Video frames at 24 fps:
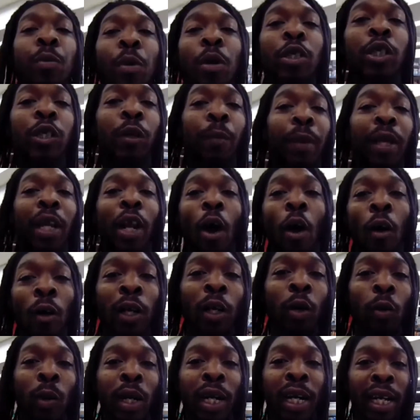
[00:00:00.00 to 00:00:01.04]
I was supposed to be the
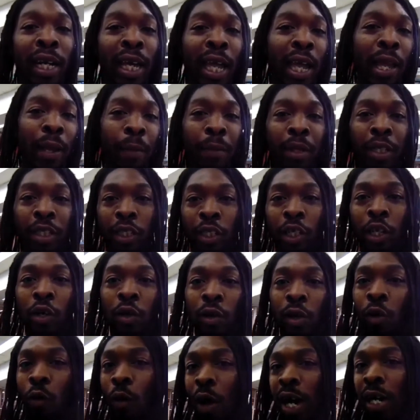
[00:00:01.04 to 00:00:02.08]
only one that came in the
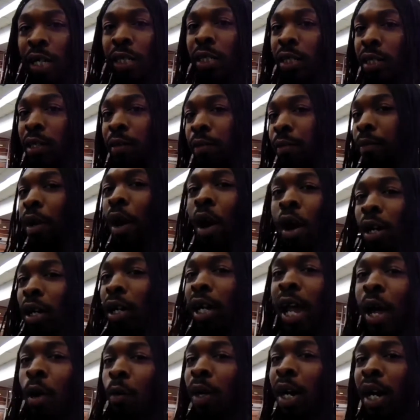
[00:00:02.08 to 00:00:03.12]
store and grabbed something. I
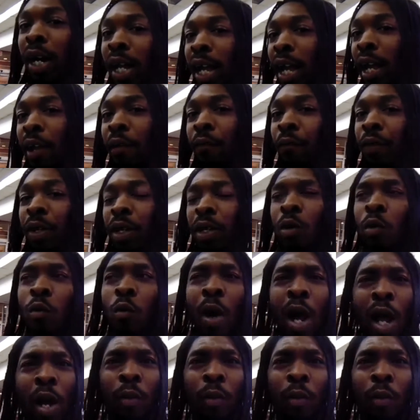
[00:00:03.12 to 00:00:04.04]
already got what I came for.